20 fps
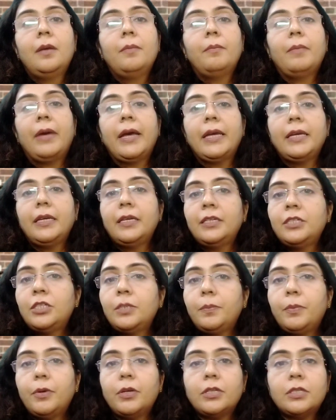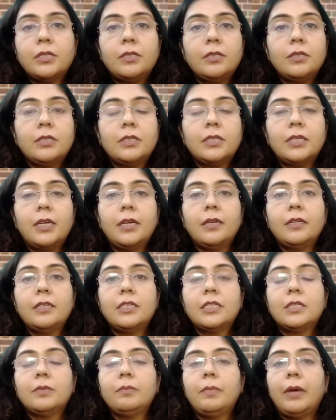my interpersonal
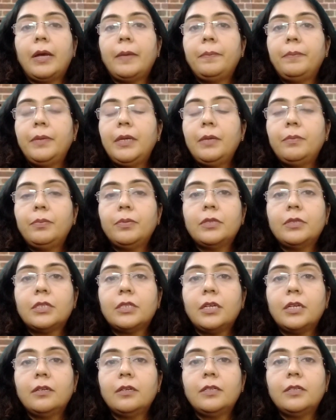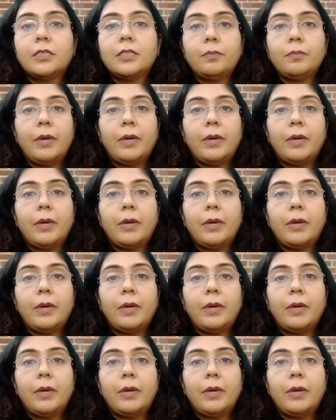skills, my people skills,